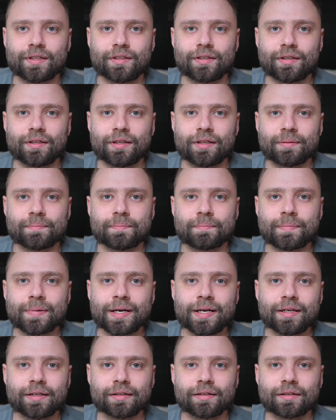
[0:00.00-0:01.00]
it
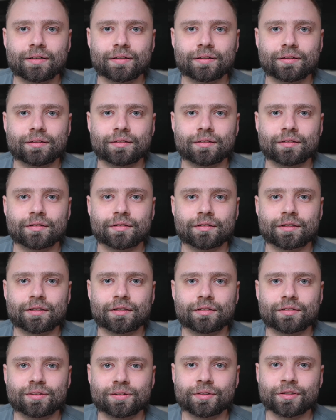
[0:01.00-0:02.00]
might
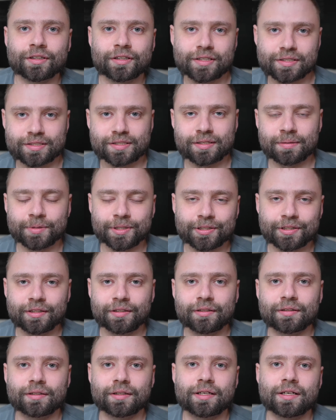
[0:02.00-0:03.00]
look
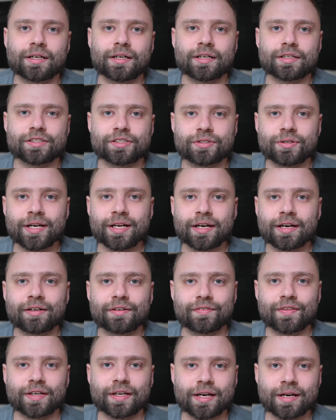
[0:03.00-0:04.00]
similar straight out
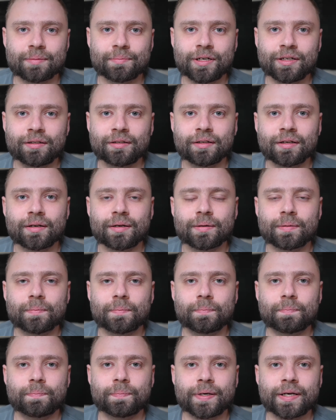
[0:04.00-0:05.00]
of the camera,
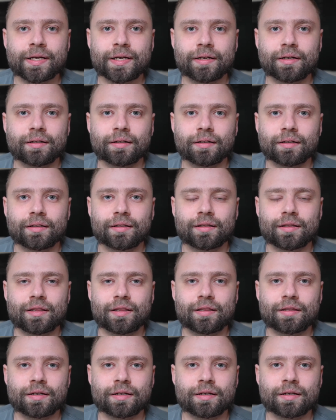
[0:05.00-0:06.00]
but
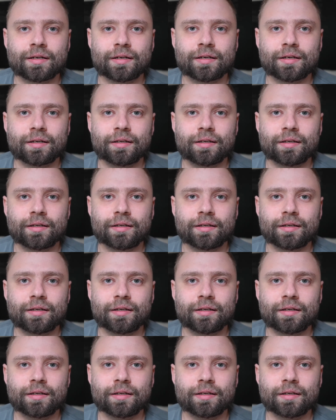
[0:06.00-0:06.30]
the